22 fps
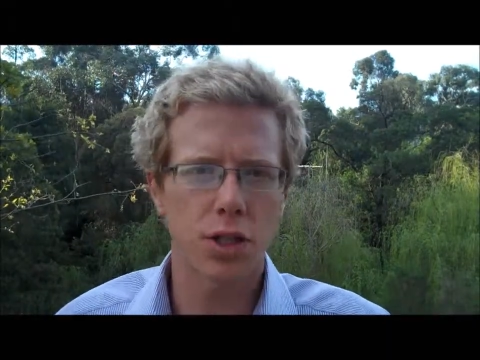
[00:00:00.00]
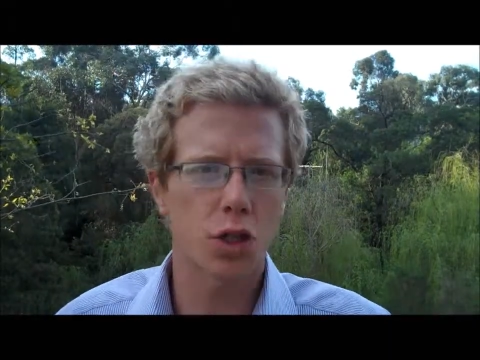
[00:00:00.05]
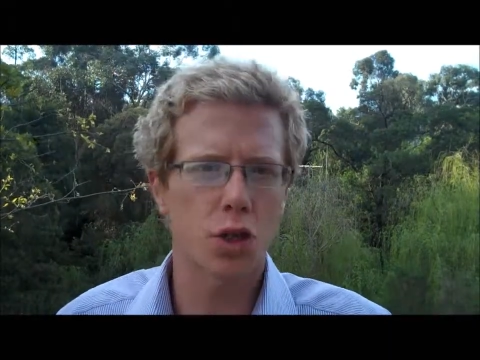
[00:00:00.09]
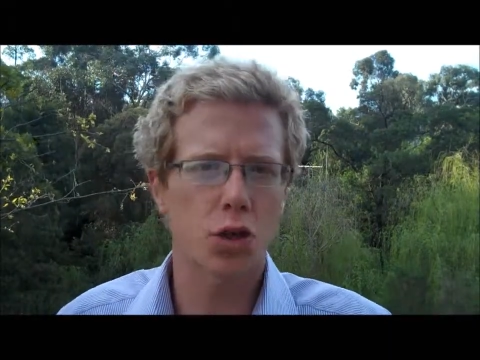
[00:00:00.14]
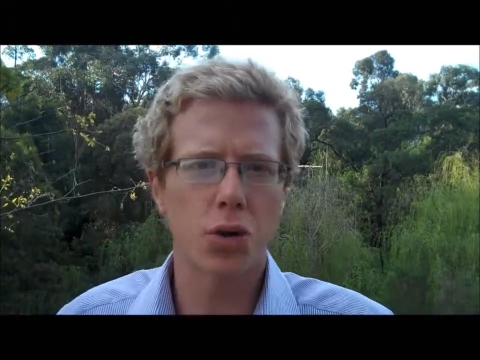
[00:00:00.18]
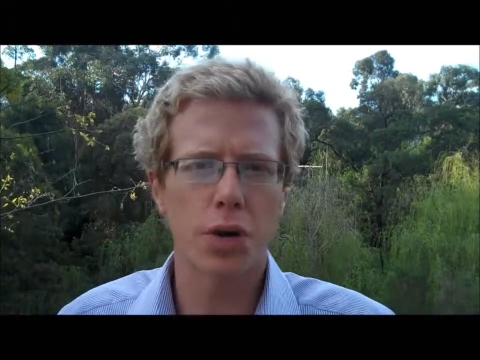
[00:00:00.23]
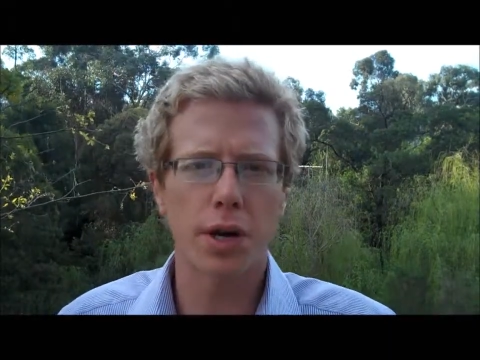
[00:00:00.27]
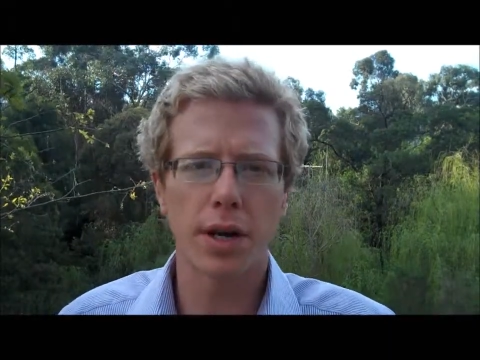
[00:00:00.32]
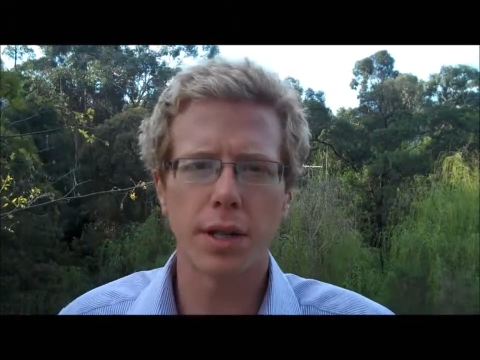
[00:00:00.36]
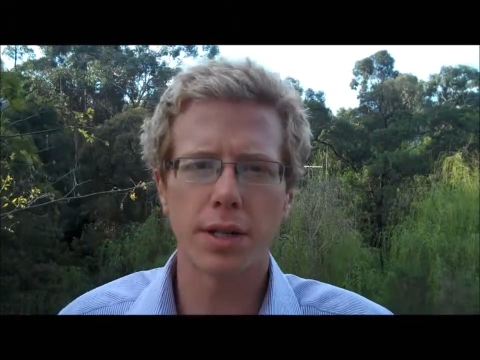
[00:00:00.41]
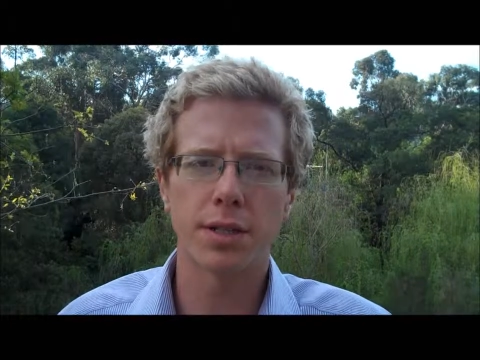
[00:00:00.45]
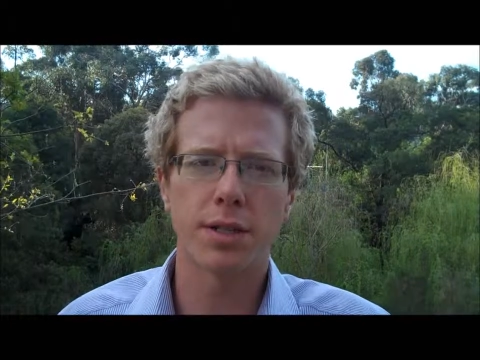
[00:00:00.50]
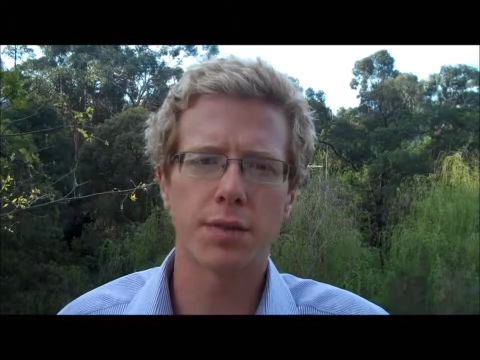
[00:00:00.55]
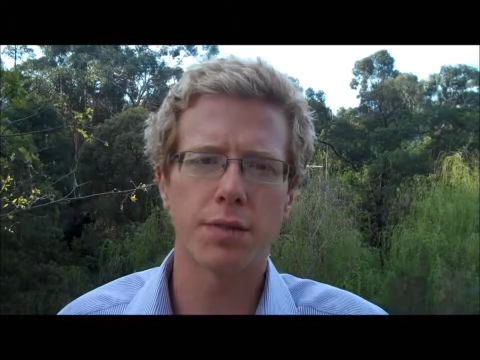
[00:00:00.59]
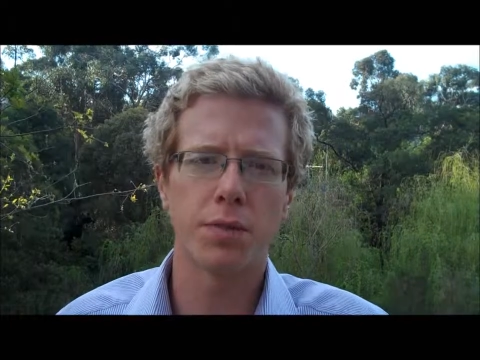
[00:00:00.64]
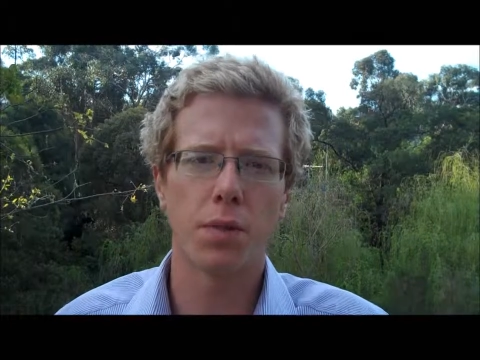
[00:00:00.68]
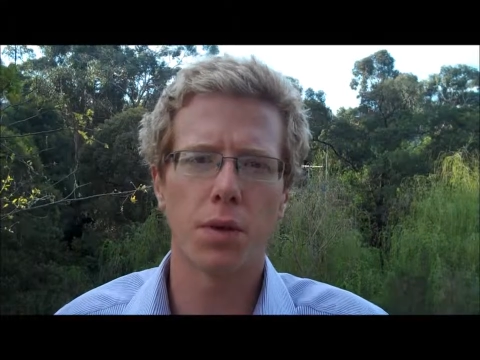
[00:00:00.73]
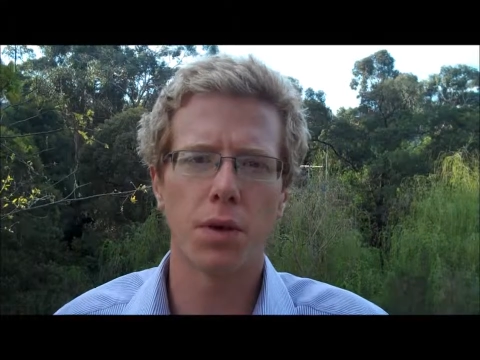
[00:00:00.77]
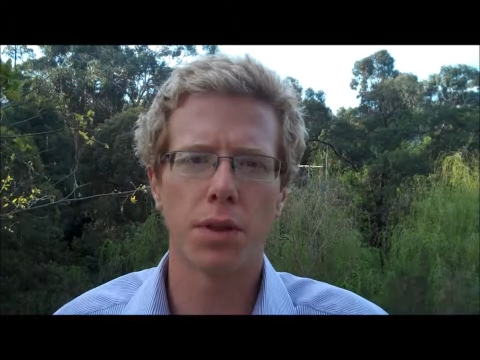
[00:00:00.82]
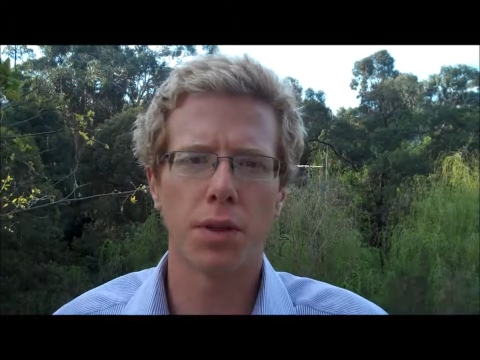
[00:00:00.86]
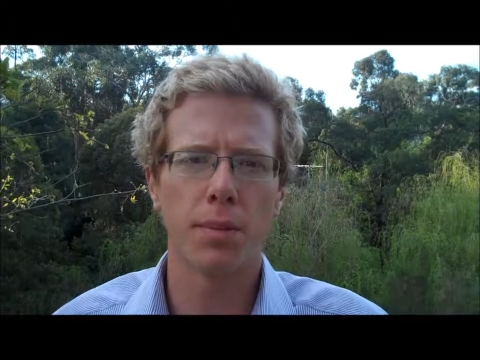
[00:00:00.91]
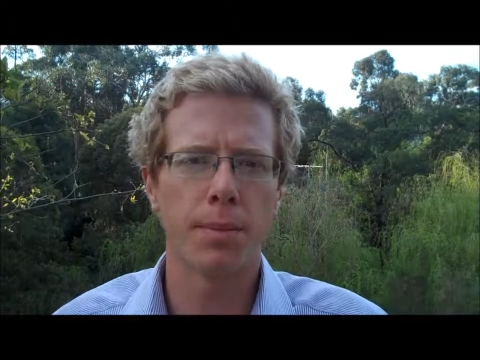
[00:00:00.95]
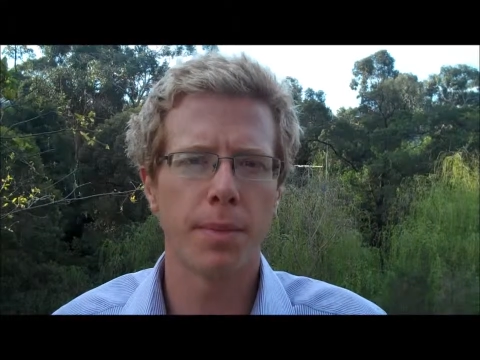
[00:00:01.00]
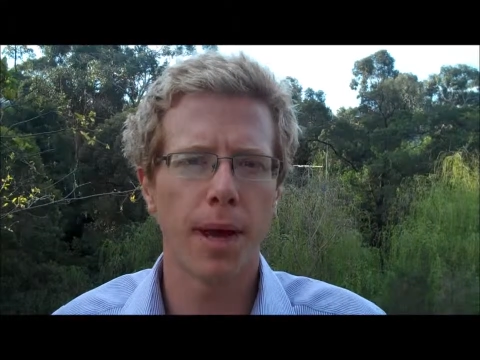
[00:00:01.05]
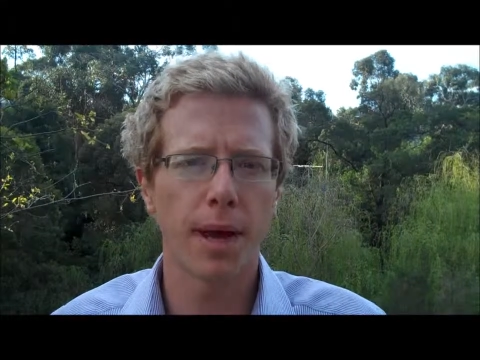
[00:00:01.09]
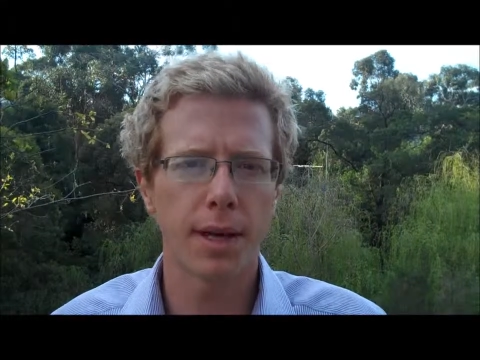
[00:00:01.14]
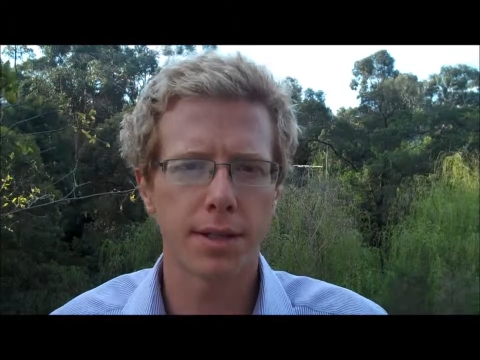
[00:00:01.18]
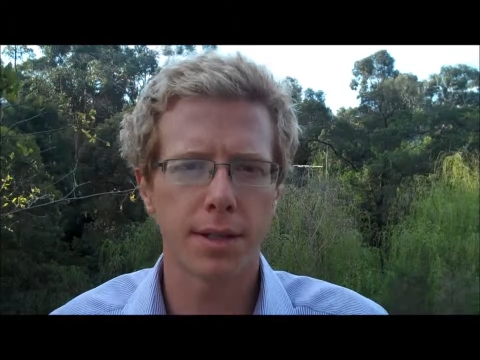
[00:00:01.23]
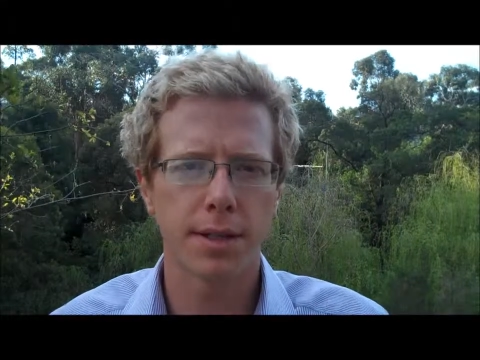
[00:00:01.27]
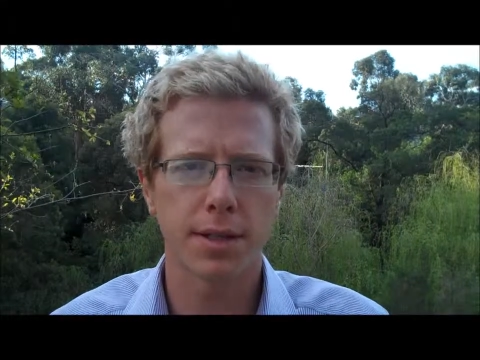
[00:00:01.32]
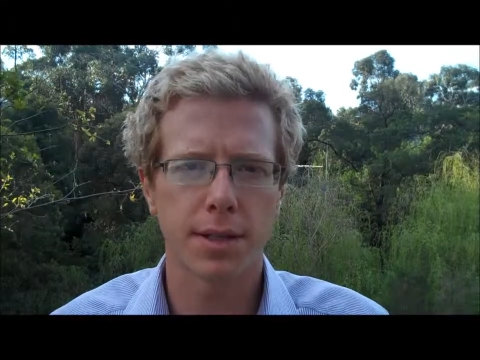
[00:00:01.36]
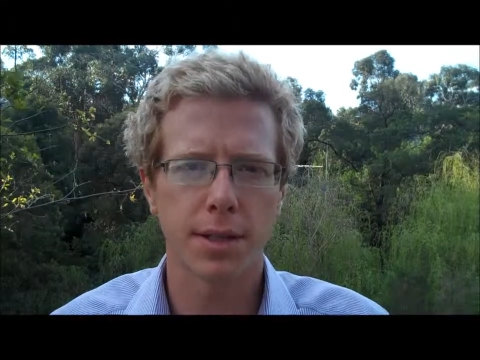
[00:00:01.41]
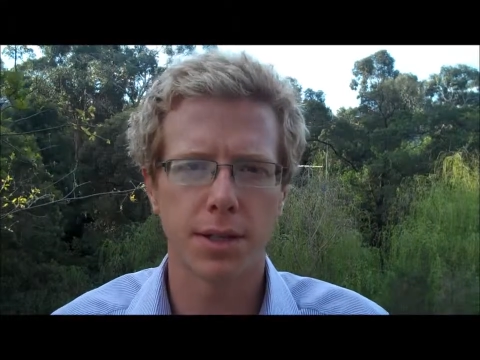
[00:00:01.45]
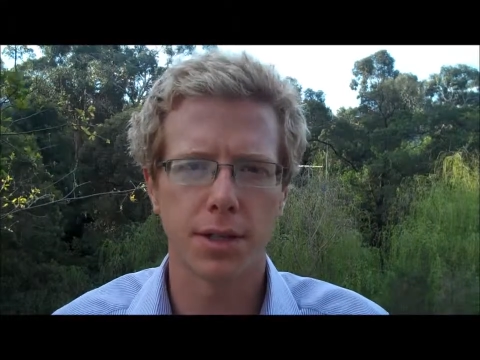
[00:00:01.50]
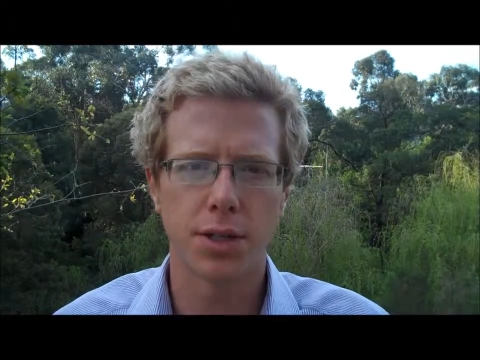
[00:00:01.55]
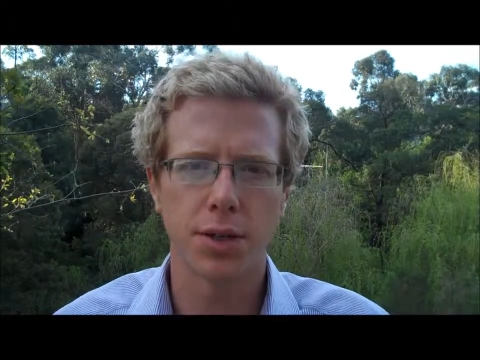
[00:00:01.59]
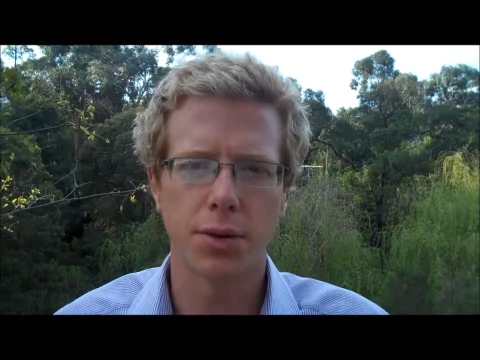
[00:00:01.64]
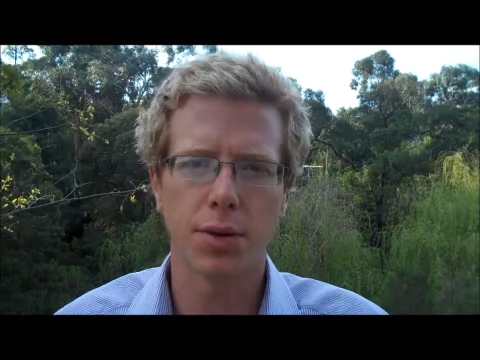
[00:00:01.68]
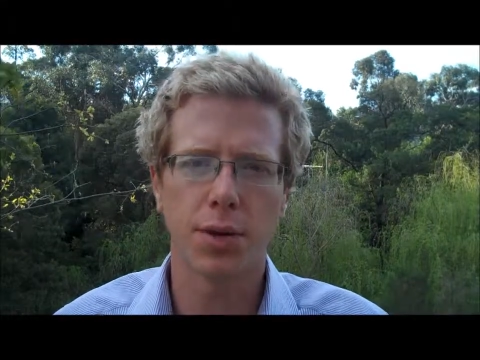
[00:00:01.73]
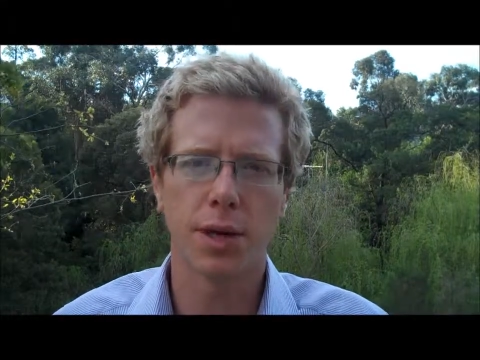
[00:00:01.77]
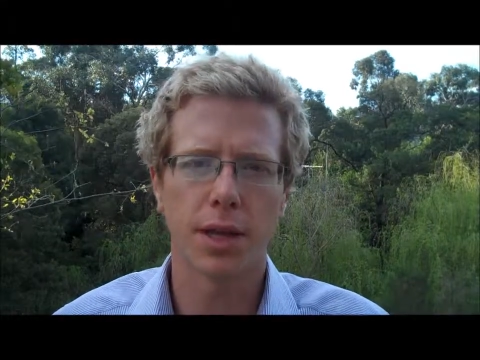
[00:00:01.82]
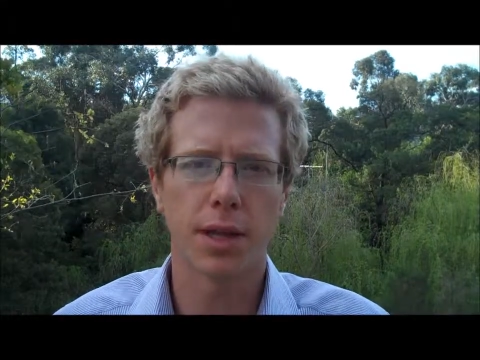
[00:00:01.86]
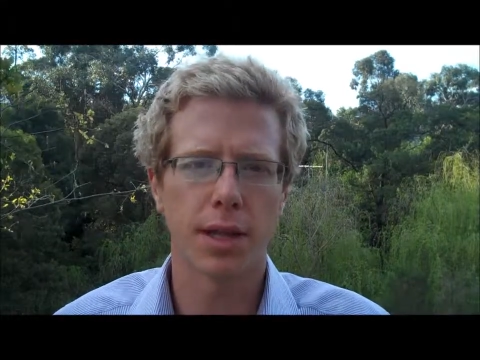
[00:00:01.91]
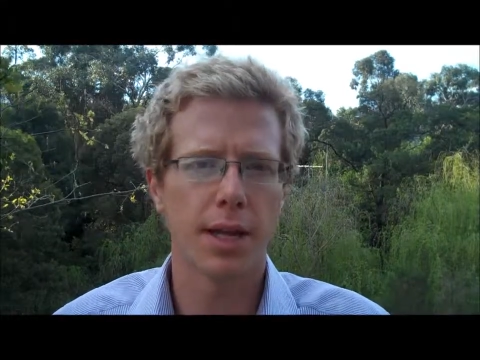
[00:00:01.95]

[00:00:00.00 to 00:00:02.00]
trends of what the masses are doing,